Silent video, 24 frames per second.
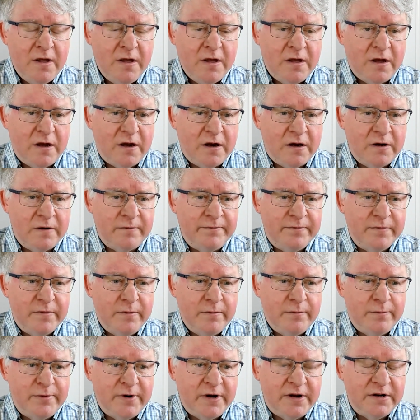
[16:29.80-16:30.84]

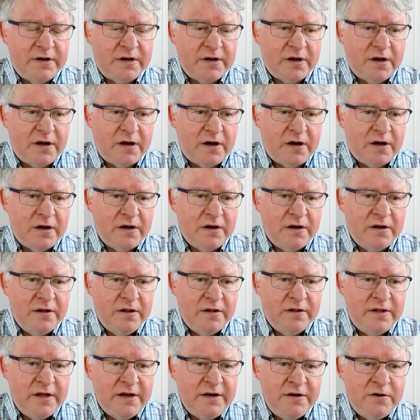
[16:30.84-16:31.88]
But
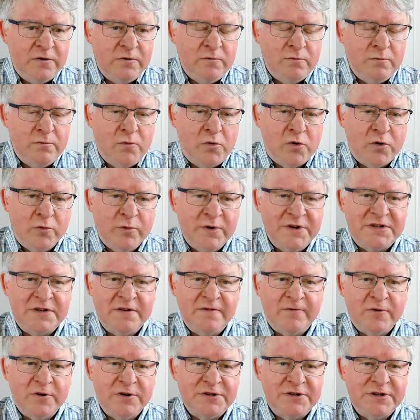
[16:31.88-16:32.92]
then in more
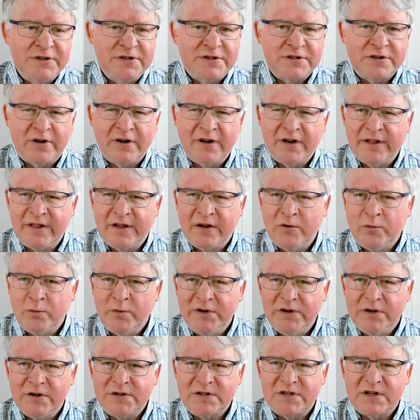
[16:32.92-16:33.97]
recent versions, starting I think in
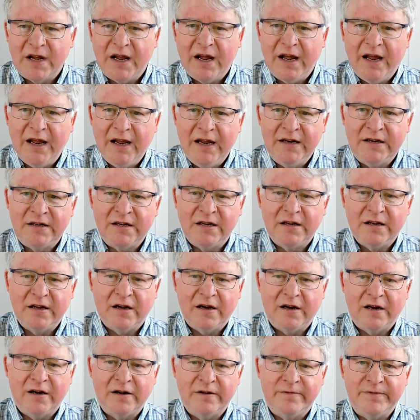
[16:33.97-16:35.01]
Windows 8,
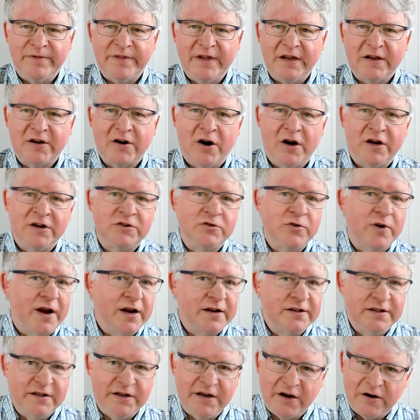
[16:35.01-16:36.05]
they
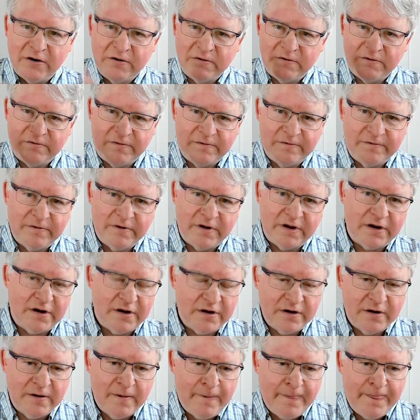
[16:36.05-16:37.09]
contracted out
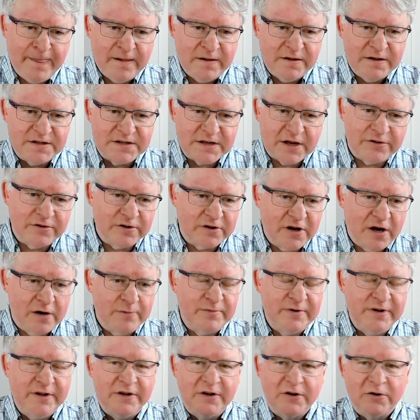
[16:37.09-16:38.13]
this other
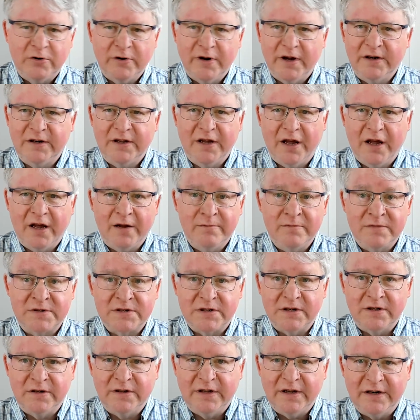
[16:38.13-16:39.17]
company to create games,
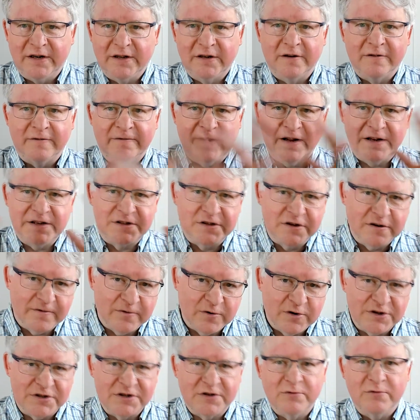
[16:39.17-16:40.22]
and they did a fancier
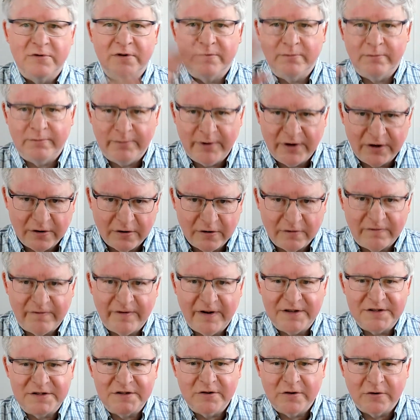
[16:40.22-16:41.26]
version with bigger,
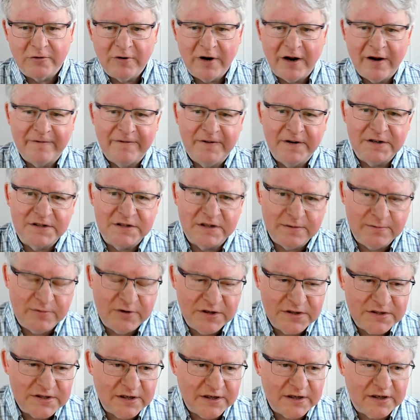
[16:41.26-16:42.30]
fancier graphics and
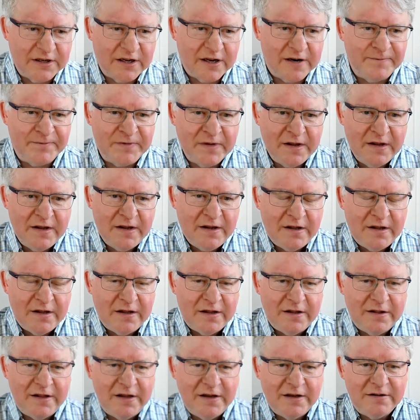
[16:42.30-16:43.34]
music, and
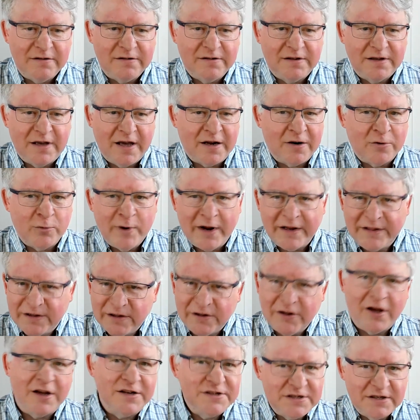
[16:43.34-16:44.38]
they kind of wrecked the
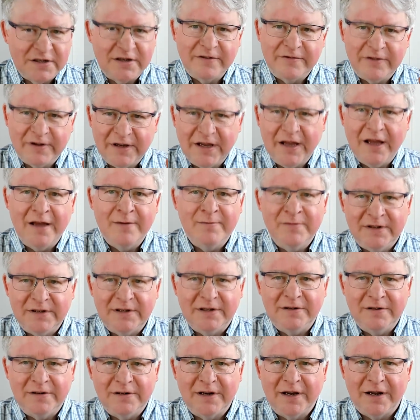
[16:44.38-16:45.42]
logic of the game. It
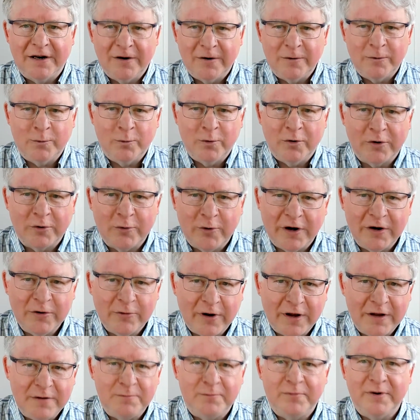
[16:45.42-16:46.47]
didn't kind of work quite
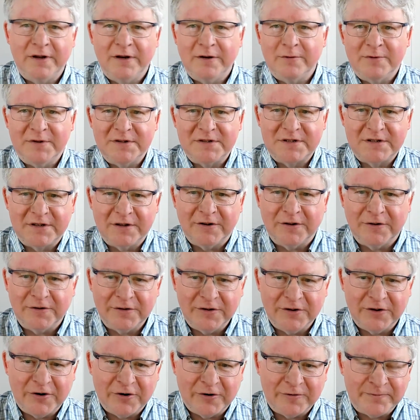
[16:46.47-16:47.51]
right, but it was still,
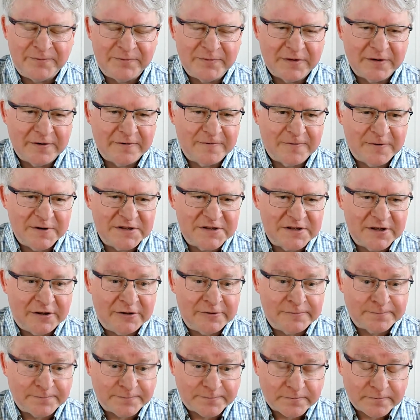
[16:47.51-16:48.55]

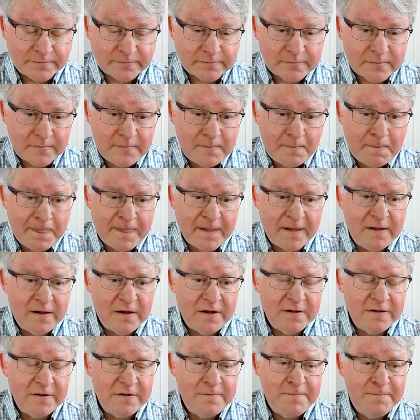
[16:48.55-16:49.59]
FreeCell.
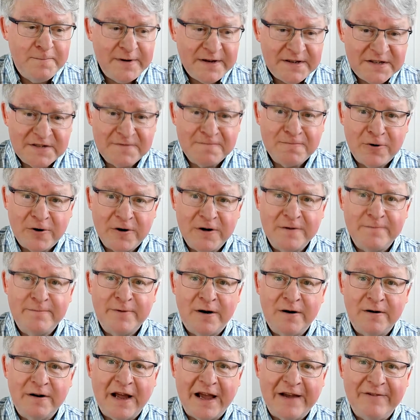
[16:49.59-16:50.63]
The best part
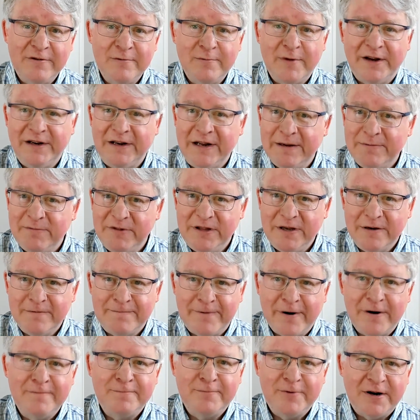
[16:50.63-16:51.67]
about having my name in the
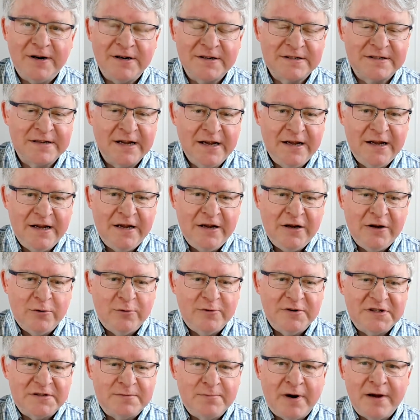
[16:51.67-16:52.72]
about box
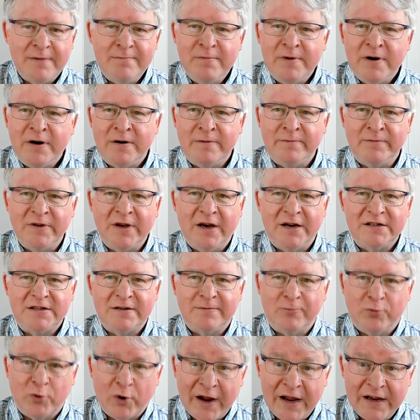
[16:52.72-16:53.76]
was my mom got to
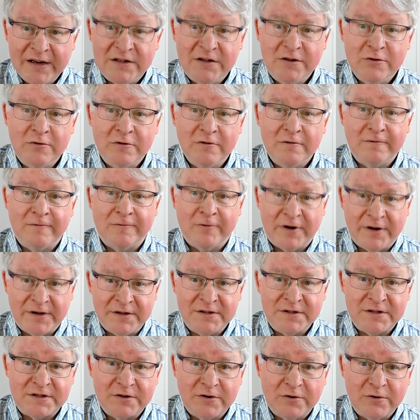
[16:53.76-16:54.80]
brag to her
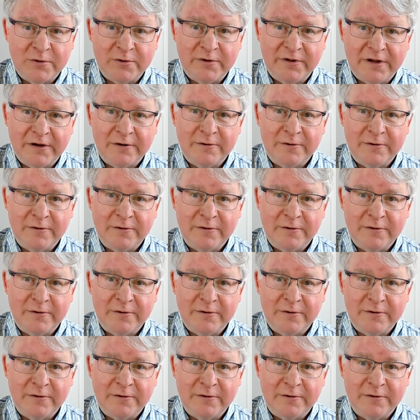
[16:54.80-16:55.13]
friends who